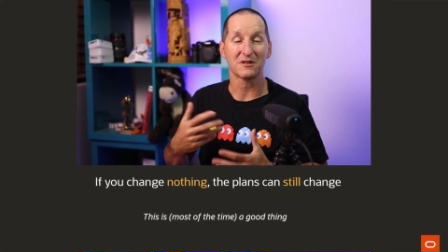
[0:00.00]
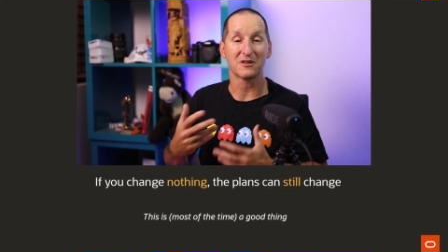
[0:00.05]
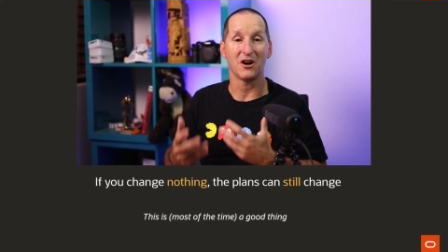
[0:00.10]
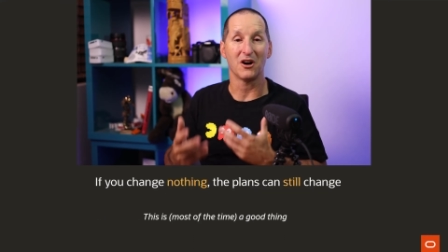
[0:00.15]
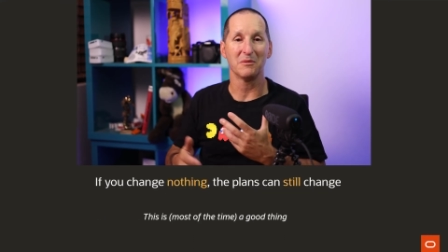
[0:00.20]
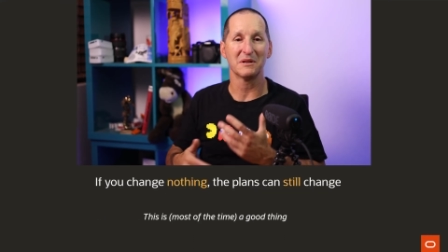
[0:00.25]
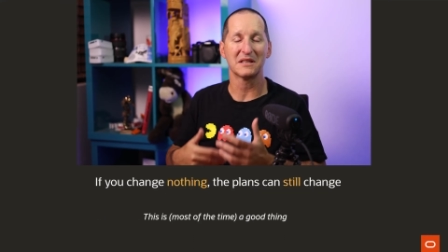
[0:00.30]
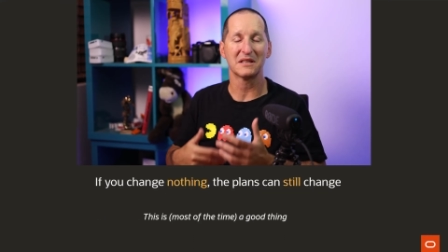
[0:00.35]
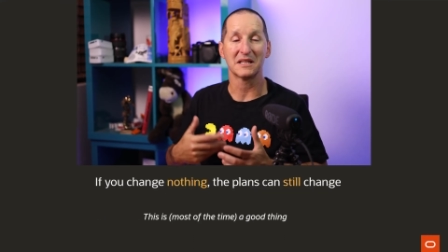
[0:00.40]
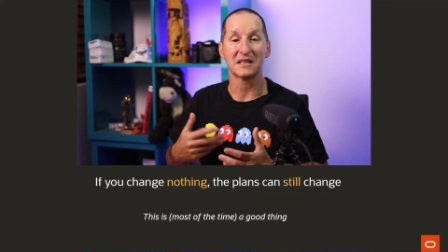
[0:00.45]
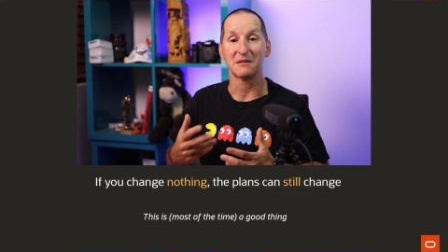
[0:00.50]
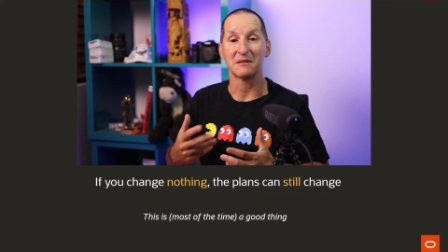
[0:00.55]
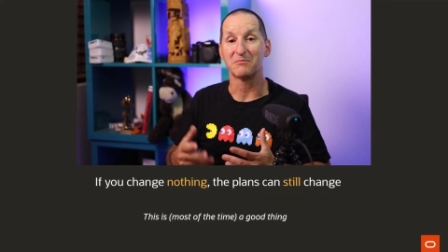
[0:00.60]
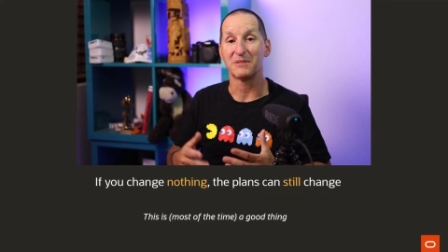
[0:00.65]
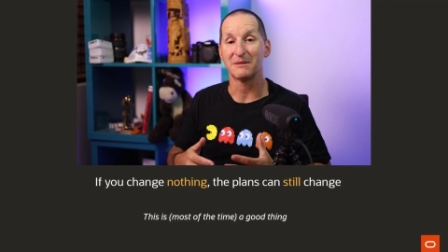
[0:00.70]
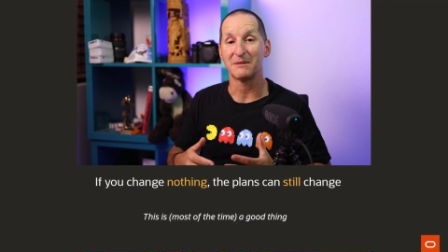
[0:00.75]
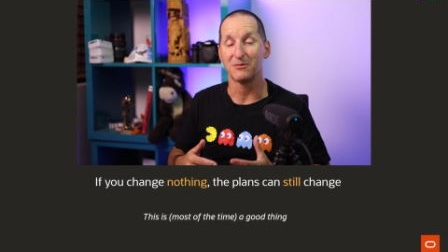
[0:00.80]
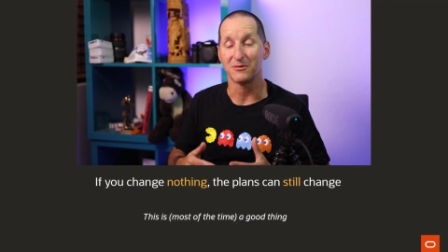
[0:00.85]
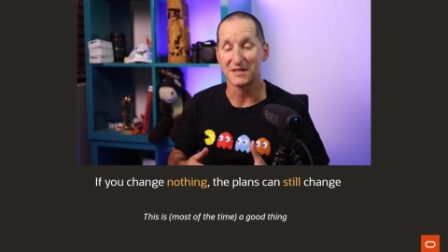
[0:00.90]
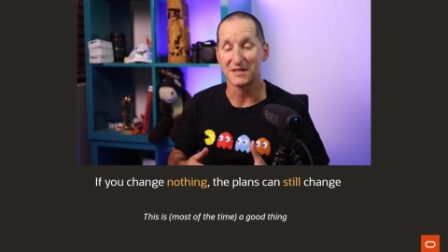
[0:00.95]
common thing that
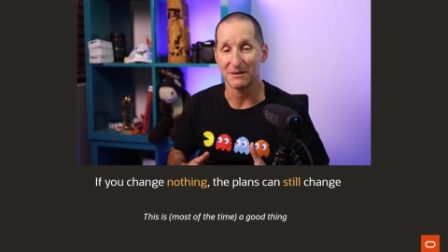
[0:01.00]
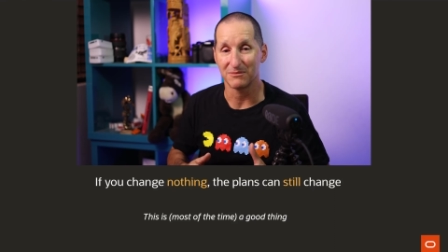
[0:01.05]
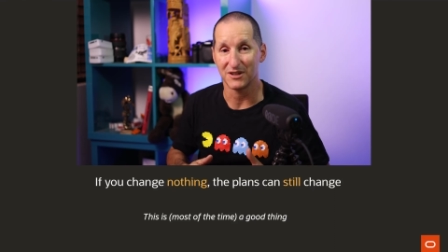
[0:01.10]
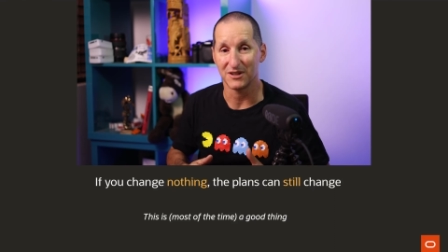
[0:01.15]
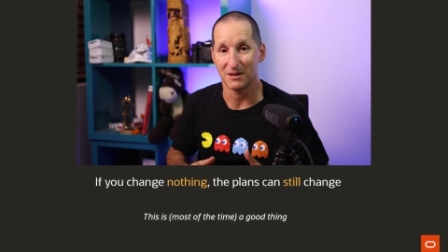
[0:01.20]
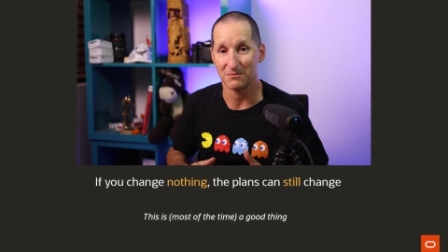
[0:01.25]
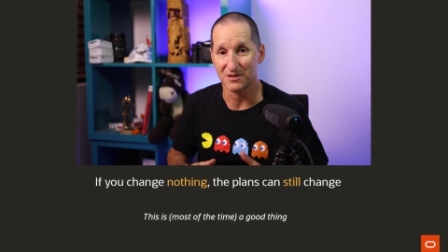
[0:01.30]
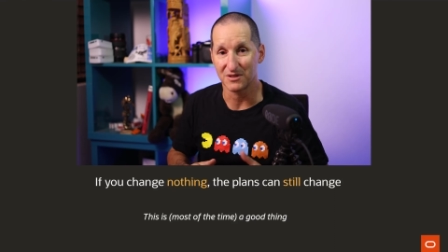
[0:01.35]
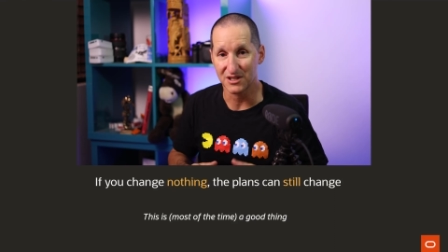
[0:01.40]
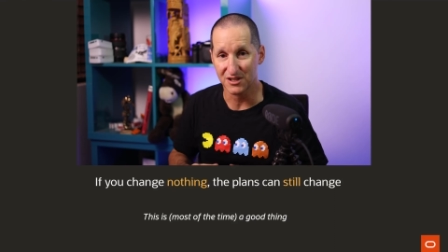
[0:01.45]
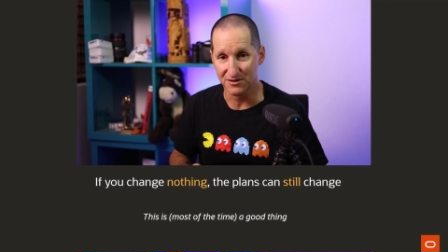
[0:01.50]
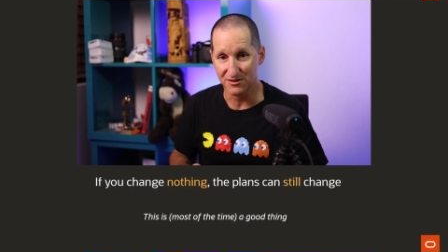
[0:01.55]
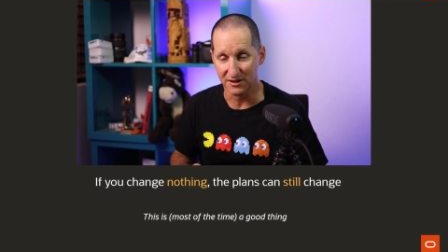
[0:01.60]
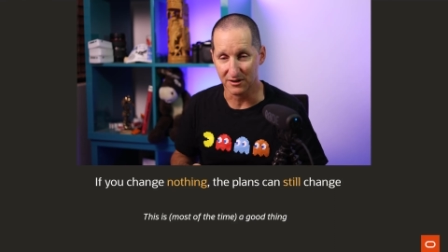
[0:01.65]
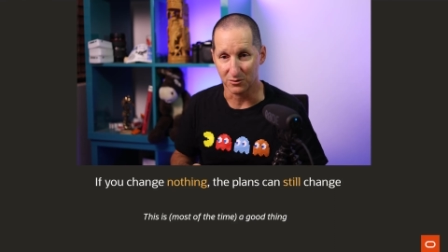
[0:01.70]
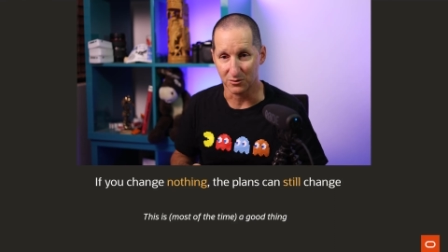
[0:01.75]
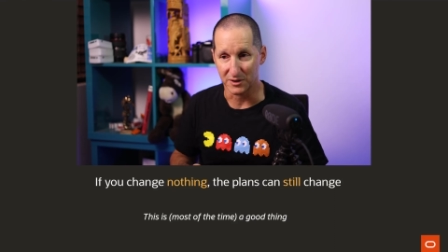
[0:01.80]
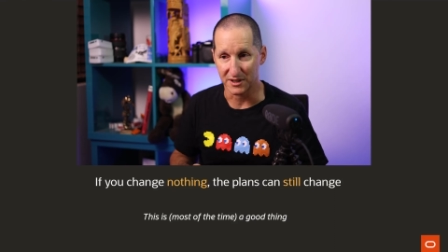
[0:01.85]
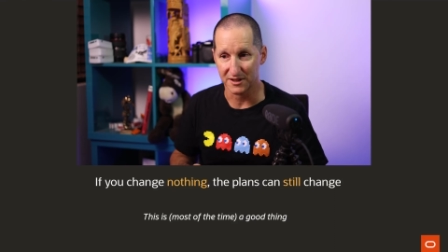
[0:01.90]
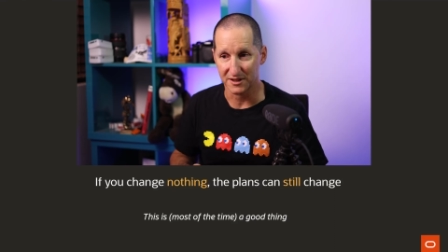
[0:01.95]
people sometimes
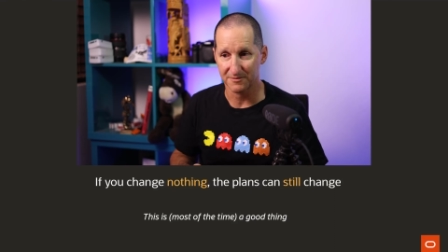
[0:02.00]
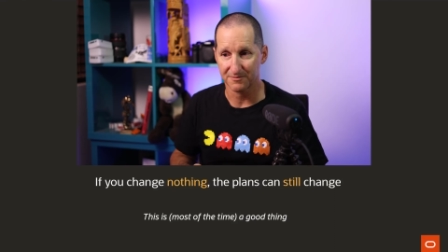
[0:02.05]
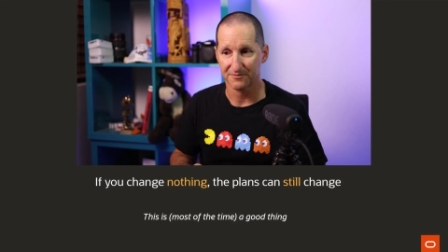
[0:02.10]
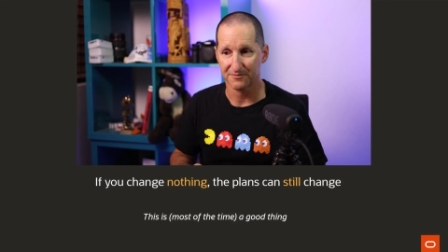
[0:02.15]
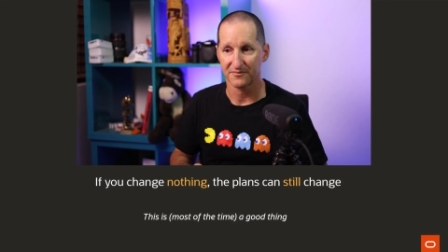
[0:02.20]
struggle with.